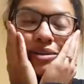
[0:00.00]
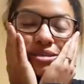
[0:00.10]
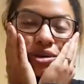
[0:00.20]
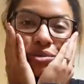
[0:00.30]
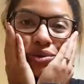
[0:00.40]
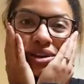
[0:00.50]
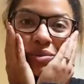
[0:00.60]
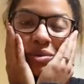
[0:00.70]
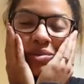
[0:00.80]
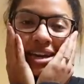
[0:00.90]
tomorrow morning
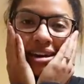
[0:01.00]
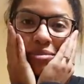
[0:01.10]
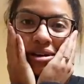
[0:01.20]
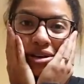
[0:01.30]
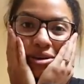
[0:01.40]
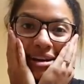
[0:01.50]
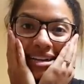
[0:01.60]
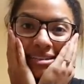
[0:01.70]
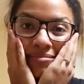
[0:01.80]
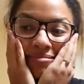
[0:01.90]
when we wake up in our new
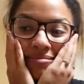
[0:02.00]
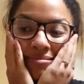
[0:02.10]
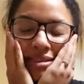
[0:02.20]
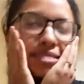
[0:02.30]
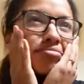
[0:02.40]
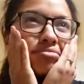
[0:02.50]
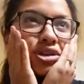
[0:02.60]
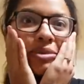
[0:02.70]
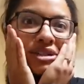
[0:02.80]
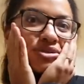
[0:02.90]
bedroom.
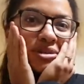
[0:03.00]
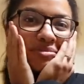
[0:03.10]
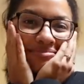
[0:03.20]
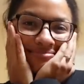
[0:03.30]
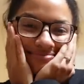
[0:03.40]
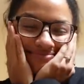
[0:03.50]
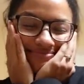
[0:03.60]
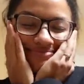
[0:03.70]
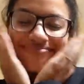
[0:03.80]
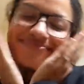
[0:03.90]
I'm
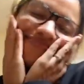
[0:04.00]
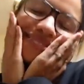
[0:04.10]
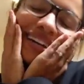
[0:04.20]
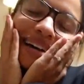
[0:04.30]
so